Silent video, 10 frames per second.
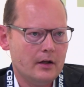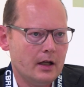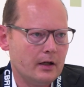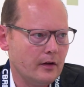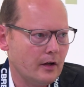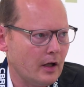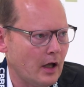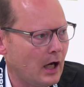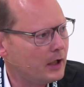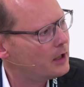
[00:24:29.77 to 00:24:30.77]
then
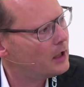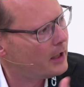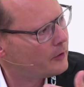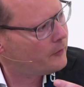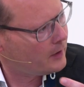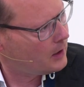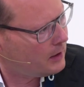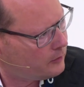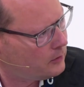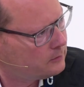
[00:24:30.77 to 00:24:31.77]
ideally at fund level,